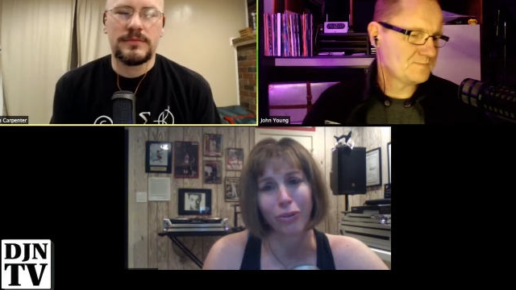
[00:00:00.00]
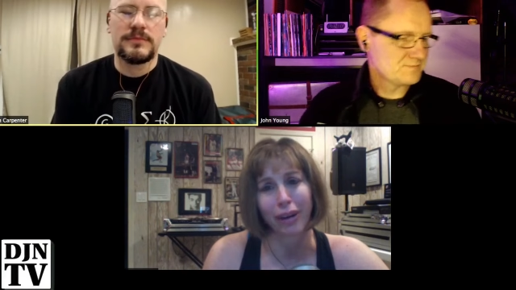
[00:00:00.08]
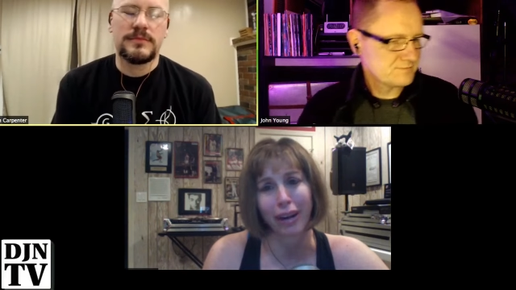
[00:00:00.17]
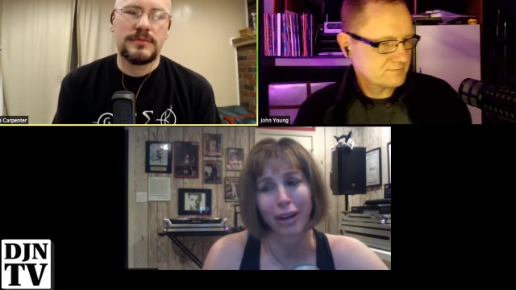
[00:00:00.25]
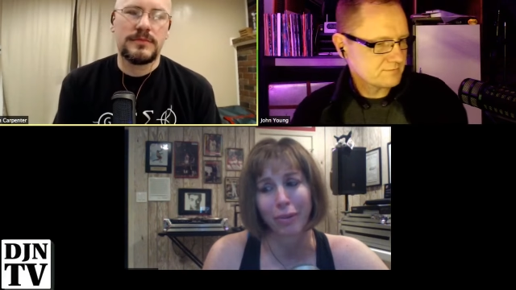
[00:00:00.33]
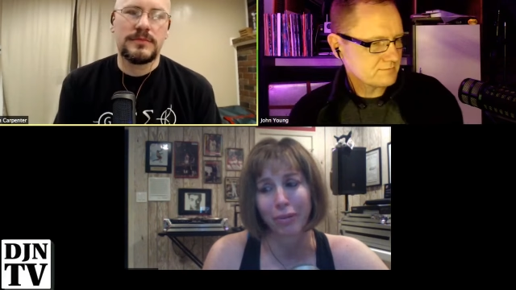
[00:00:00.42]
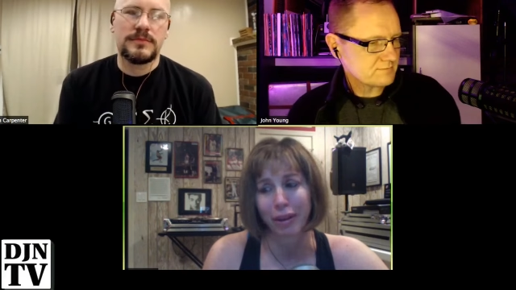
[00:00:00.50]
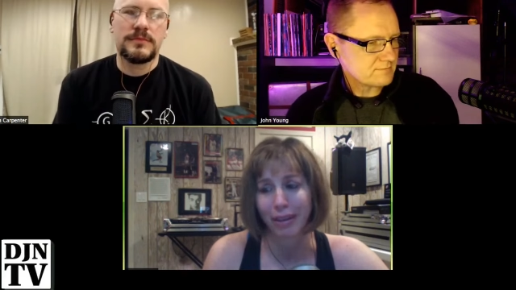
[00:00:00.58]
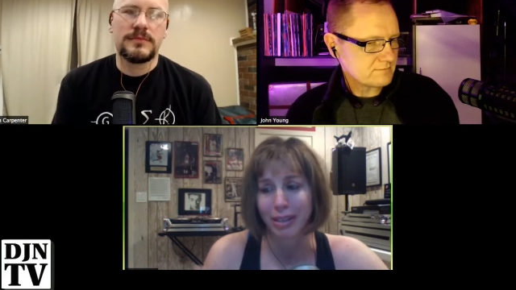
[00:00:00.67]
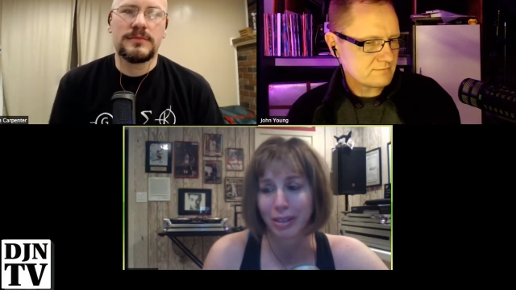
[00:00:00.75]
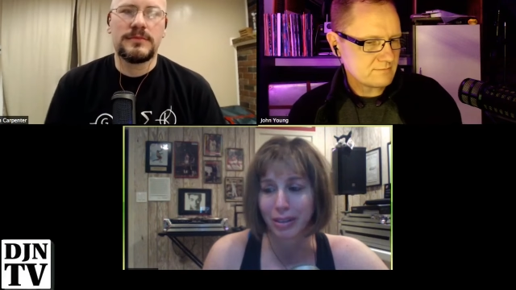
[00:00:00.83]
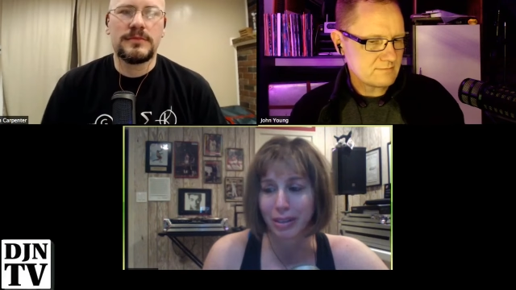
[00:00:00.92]
Speaker 1: not going to play
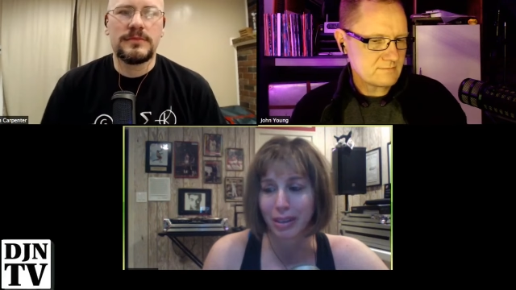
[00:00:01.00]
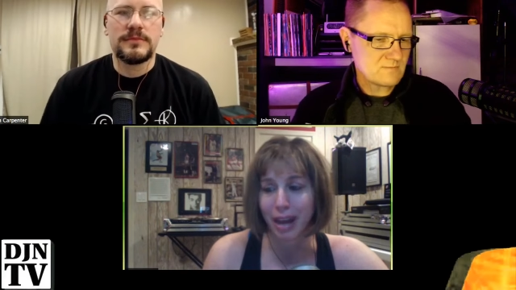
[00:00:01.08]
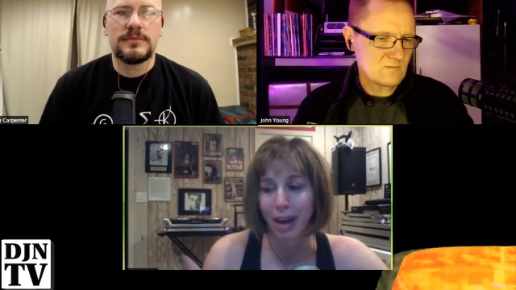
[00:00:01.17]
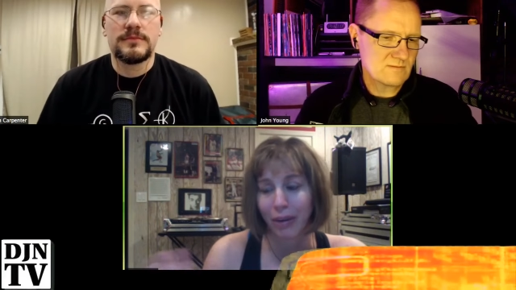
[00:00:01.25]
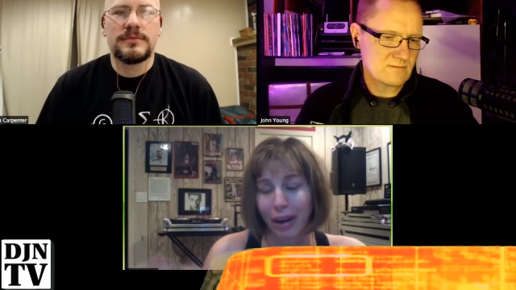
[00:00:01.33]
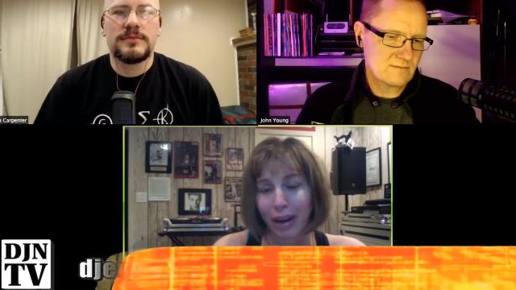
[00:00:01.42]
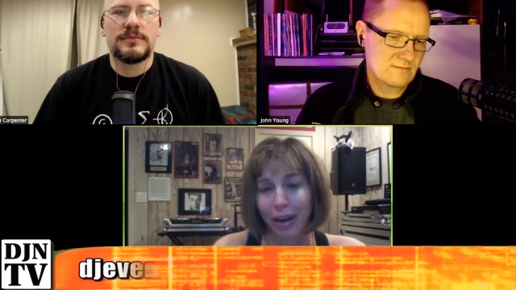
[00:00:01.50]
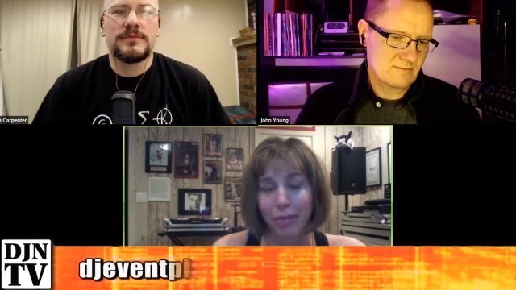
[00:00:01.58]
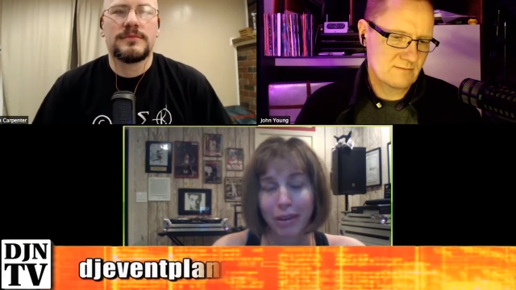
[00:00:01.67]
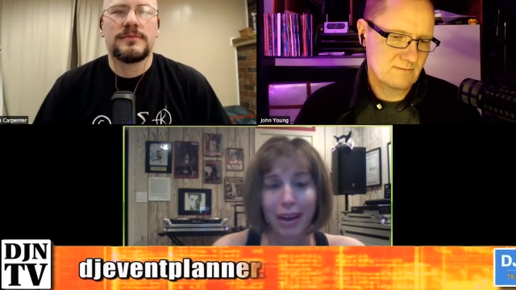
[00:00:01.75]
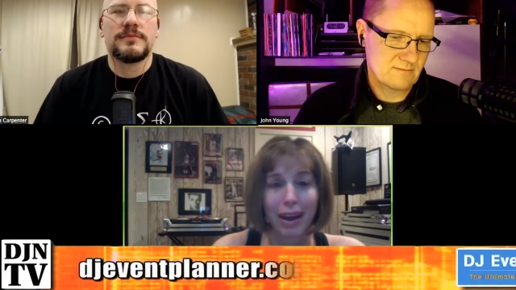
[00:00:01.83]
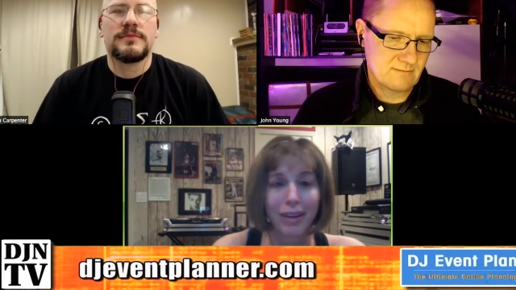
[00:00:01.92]
this because of that. We're not going to play
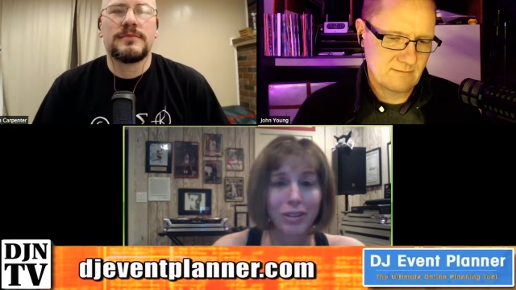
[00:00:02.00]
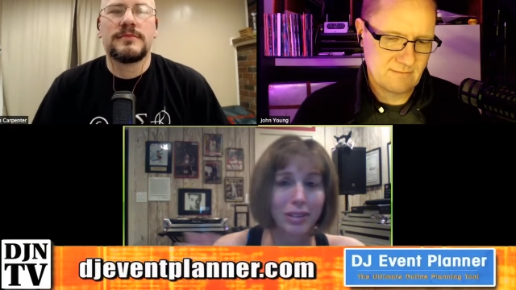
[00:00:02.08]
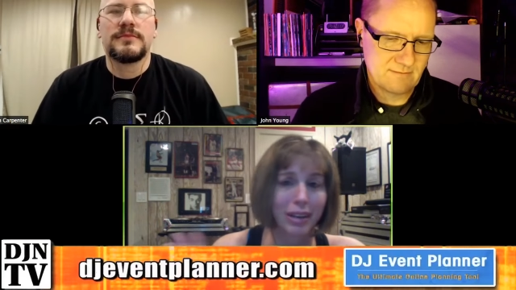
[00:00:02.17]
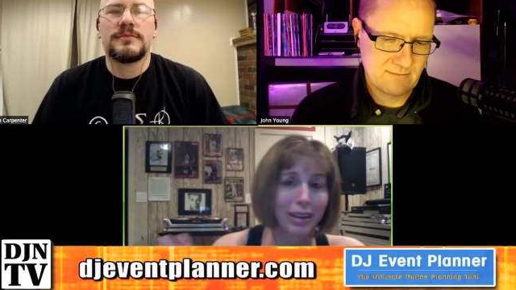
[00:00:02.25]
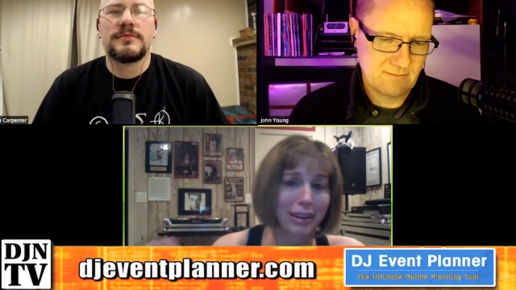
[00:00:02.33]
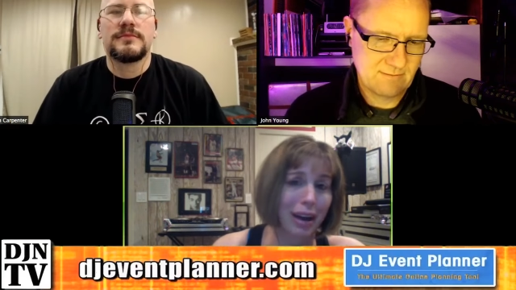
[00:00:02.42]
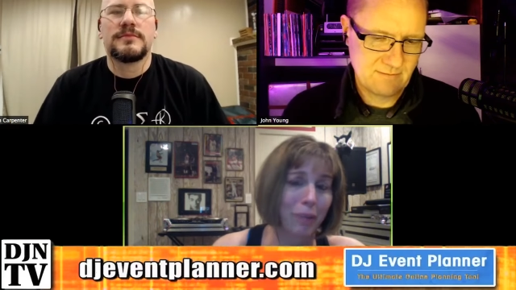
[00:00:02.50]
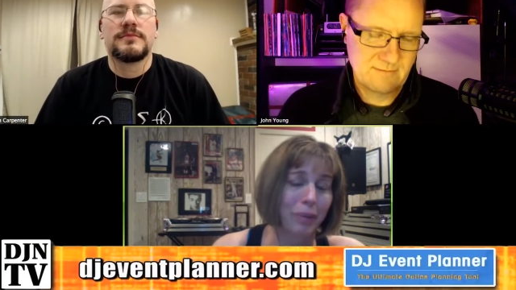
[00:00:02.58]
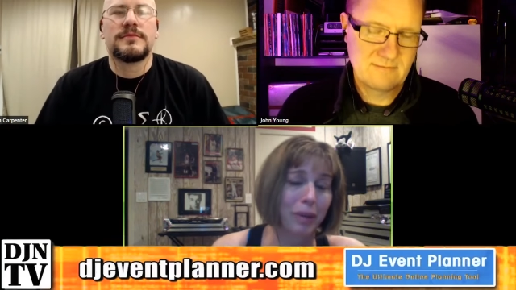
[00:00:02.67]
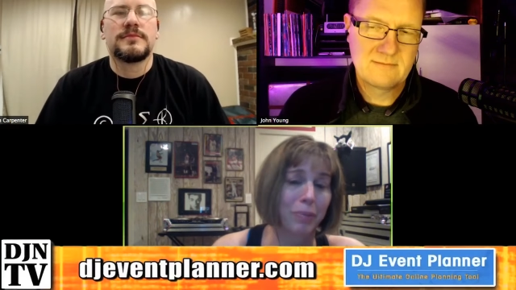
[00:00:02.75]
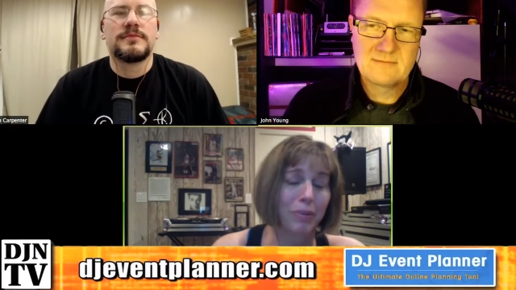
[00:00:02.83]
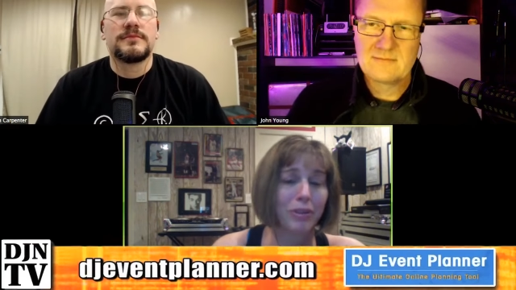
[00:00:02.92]
that. Just like now
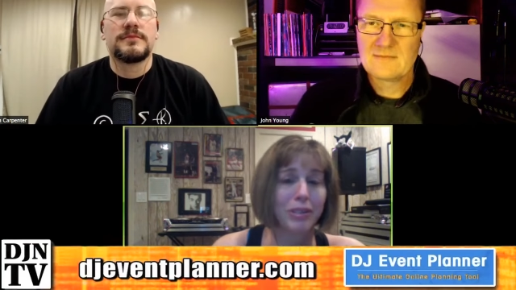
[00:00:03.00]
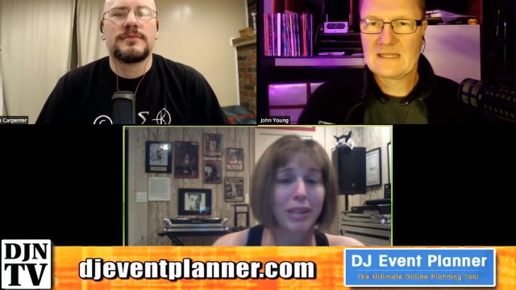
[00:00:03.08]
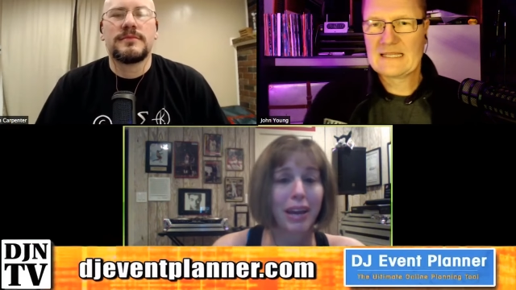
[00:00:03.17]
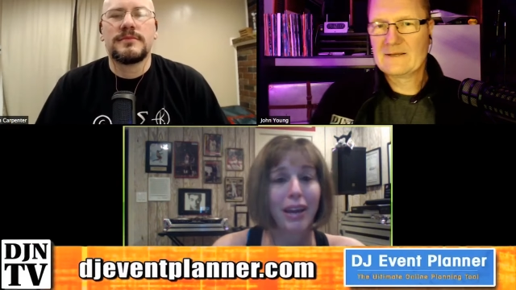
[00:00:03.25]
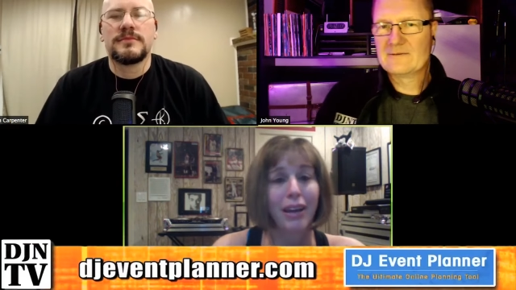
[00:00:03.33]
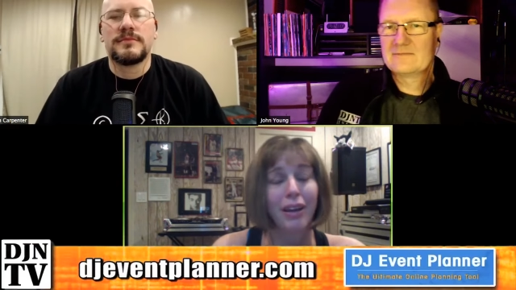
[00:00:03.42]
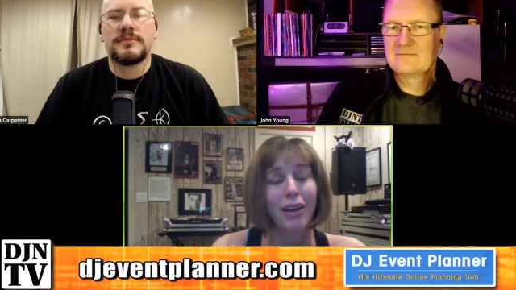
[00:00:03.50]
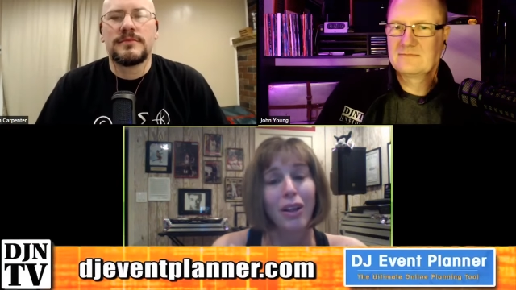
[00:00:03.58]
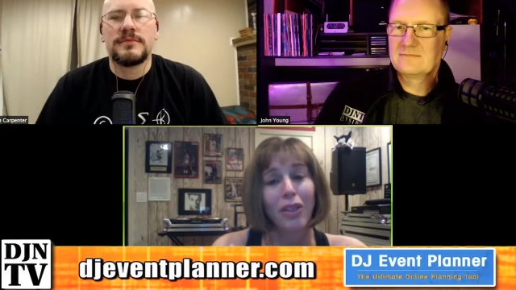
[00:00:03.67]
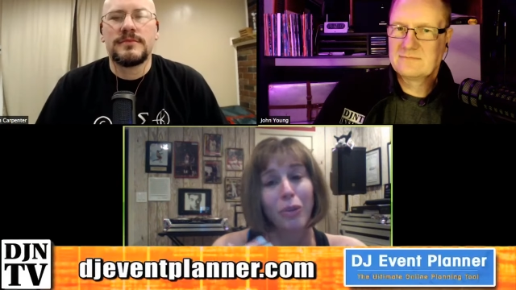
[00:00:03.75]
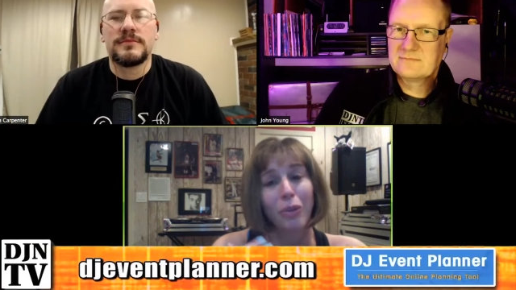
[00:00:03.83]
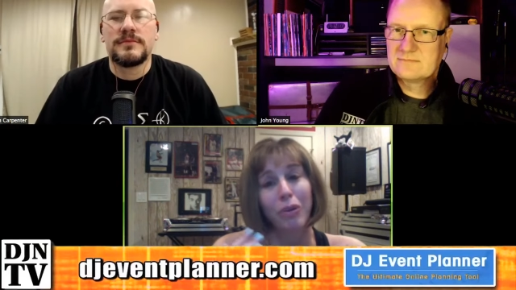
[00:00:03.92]
people are saying
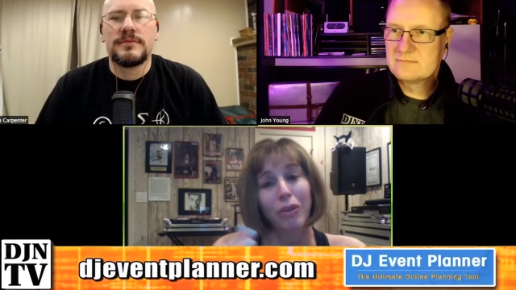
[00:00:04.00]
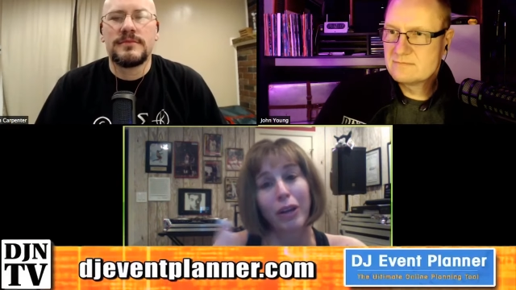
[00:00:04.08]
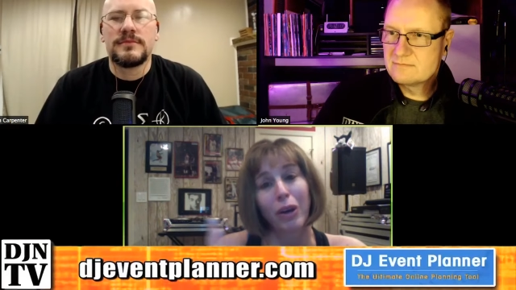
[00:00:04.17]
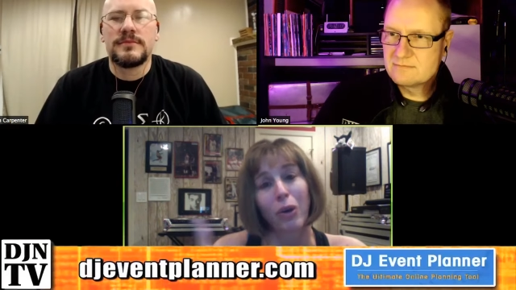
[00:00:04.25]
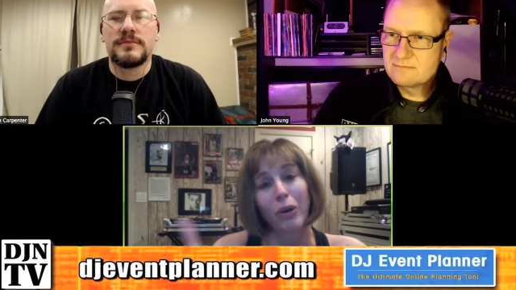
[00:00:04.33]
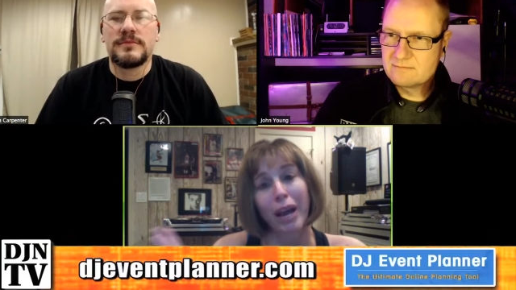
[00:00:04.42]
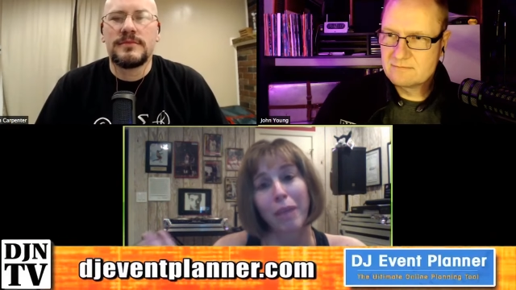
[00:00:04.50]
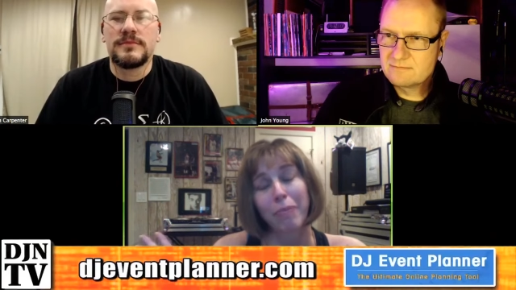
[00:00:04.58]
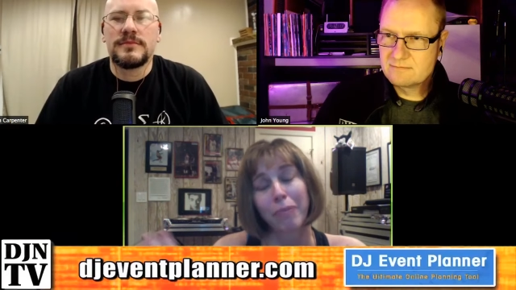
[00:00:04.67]
they're pulling Kodak